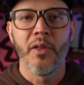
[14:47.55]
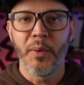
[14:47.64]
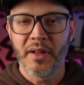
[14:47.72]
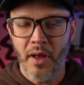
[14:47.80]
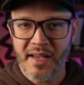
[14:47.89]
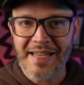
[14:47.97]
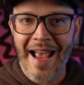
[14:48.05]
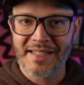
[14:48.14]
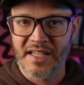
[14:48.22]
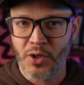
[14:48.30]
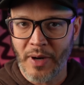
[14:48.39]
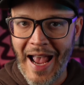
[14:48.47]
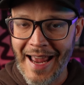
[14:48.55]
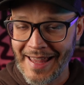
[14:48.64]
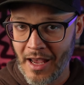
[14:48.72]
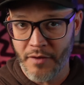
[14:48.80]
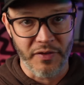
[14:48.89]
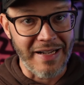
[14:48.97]
that we lost access to our ad
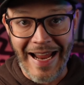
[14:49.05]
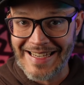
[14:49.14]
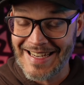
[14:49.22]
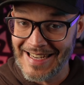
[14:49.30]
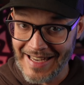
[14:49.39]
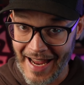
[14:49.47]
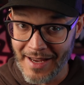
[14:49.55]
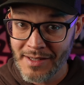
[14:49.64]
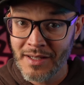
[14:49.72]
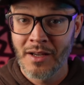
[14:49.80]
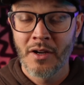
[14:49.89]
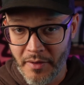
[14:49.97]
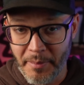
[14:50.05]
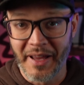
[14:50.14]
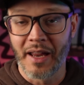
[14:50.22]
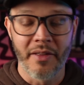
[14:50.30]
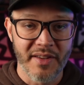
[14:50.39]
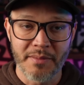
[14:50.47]
account for nineteen days at the
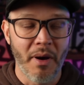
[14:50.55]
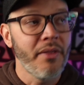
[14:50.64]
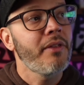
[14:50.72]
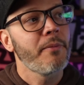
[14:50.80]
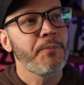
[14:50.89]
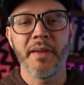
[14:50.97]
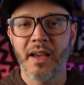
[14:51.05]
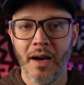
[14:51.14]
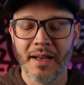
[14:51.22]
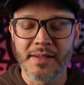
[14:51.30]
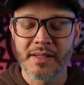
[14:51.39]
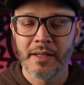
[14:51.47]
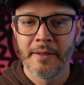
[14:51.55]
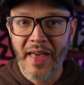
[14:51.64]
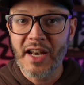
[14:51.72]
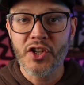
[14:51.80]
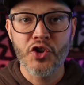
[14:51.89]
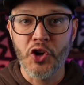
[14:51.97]
beginning of this month, because
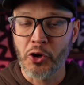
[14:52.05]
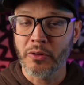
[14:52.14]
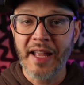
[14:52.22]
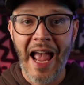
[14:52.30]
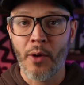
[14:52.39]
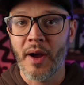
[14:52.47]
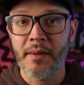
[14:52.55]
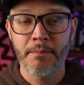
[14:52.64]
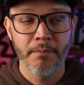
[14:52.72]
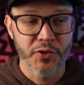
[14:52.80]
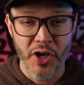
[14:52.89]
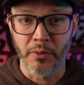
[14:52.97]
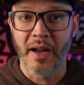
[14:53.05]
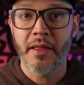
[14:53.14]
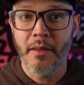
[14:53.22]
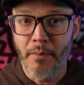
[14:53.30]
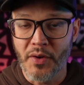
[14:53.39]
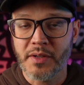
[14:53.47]
that is generally how I
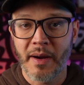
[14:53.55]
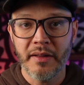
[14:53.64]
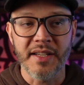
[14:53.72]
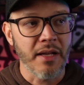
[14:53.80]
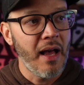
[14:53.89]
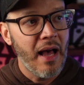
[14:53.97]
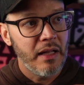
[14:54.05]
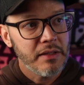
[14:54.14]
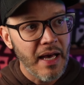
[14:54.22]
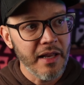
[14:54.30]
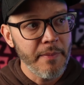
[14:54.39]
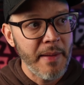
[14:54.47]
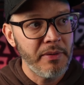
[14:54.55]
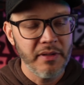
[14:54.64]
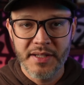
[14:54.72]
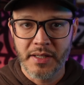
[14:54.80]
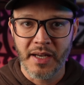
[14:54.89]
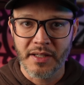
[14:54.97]
generate the most of my leads. A lot of the people
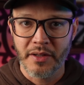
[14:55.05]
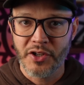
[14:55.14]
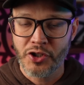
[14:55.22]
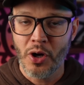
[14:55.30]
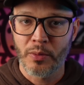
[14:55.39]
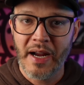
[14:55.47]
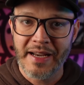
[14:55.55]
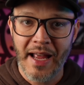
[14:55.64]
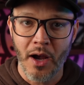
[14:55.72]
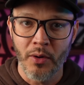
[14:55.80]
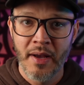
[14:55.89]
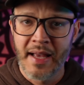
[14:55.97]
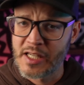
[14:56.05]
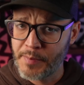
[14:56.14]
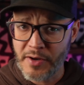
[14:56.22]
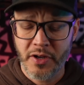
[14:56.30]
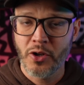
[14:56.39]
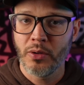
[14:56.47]
listening to the show right now,
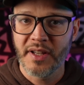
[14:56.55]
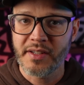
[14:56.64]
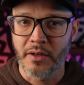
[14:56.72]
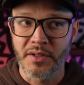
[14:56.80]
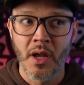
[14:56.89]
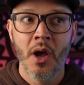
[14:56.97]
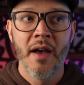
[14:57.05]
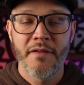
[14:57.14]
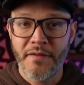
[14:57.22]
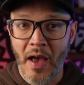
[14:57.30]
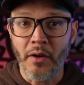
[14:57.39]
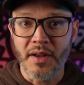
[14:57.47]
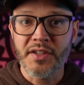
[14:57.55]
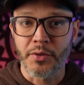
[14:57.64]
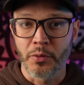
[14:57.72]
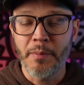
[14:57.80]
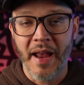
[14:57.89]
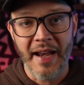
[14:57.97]
especially new listeners, found us
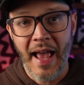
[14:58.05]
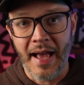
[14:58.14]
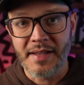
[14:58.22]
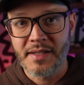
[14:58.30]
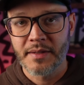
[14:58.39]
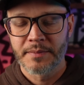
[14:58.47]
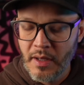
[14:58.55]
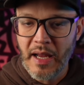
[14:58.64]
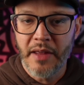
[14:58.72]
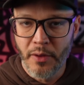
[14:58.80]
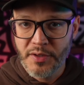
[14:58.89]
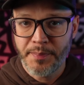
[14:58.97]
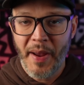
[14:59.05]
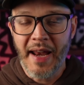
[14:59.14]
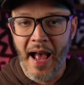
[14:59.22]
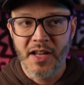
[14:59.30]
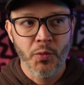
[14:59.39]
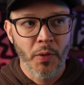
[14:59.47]
through paid ads. And those
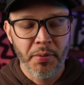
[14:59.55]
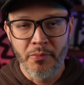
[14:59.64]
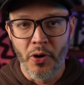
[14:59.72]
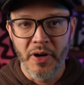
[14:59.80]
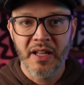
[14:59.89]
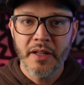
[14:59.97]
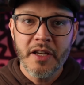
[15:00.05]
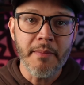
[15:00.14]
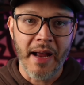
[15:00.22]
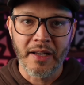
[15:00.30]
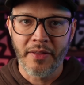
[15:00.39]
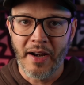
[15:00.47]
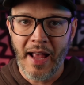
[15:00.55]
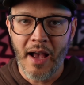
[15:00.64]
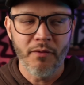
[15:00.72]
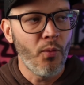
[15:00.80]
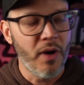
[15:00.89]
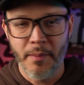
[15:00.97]
paid ads were promoting a lead magnet that I
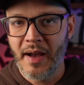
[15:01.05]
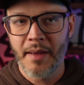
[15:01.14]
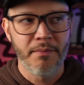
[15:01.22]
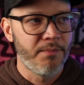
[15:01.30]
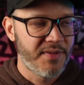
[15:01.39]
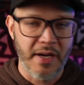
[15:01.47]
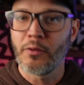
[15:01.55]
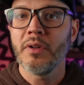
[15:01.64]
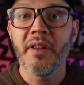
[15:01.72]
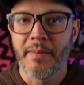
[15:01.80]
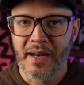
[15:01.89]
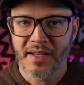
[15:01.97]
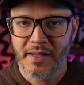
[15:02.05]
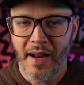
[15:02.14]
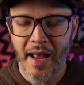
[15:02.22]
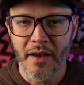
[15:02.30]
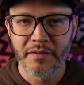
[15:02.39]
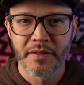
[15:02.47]
have, one of my several lead magnets that
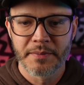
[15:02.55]
I have.